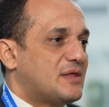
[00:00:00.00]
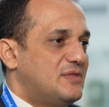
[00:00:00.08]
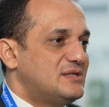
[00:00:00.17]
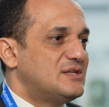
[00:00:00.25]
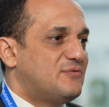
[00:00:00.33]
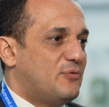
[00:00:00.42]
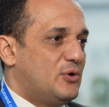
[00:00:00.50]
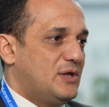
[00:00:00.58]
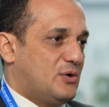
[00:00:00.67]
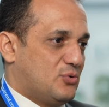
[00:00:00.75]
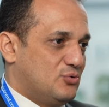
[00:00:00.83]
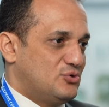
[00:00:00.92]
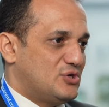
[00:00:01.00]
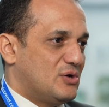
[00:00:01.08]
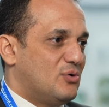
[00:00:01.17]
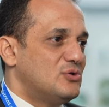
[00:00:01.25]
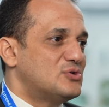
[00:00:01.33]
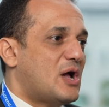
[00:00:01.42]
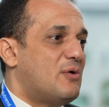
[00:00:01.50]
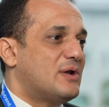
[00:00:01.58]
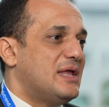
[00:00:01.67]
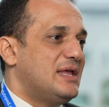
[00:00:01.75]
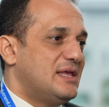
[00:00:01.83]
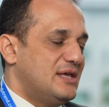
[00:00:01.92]
This is very crucial. Also
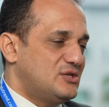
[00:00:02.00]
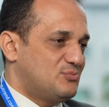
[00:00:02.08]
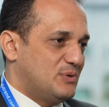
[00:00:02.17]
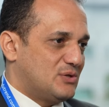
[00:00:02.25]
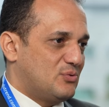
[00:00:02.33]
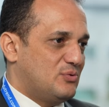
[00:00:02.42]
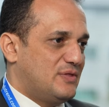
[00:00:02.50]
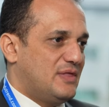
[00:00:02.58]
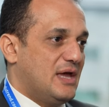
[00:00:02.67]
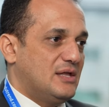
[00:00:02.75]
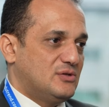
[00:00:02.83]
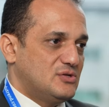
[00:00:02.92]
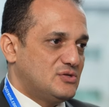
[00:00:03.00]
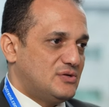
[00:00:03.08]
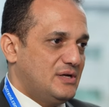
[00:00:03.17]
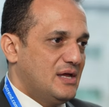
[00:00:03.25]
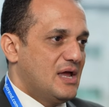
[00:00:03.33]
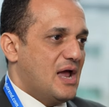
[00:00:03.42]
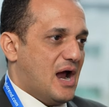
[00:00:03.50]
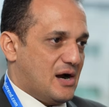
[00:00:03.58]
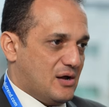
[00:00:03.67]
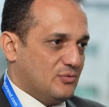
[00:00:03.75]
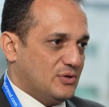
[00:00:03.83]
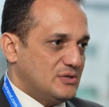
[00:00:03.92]
our engagement with the industry
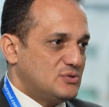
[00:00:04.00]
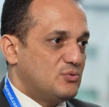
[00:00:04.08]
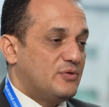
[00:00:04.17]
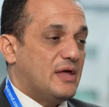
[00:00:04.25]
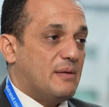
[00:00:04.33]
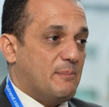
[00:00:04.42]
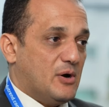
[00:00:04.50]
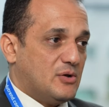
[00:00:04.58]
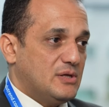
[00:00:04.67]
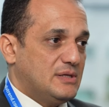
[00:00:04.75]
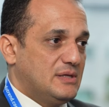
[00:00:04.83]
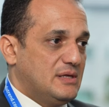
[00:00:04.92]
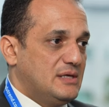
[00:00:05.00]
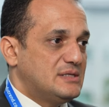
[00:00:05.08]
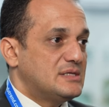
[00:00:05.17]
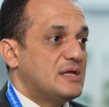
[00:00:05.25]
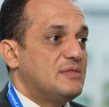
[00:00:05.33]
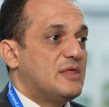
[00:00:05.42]
around us, with the market needs,